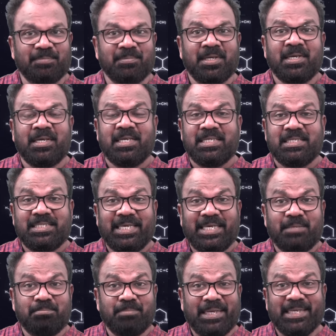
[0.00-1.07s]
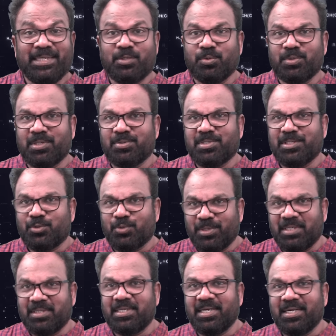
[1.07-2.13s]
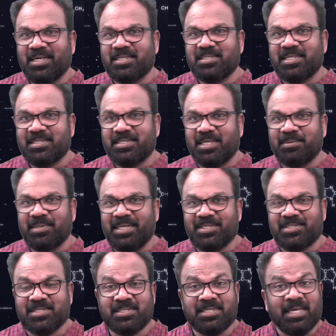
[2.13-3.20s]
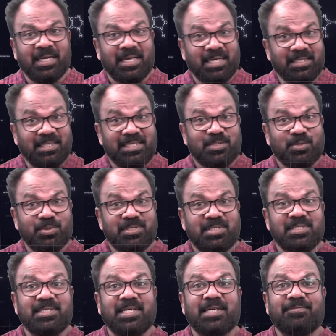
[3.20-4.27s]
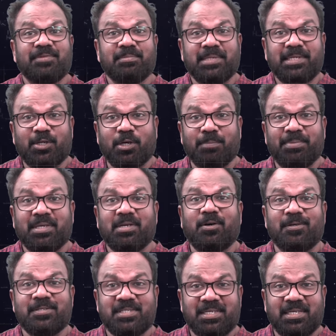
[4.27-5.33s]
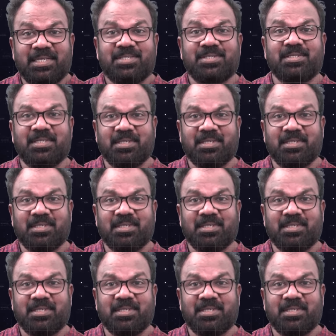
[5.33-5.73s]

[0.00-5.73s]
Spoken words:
from JEE Main 2023 entrance examinations, and these questions are from the topic concentration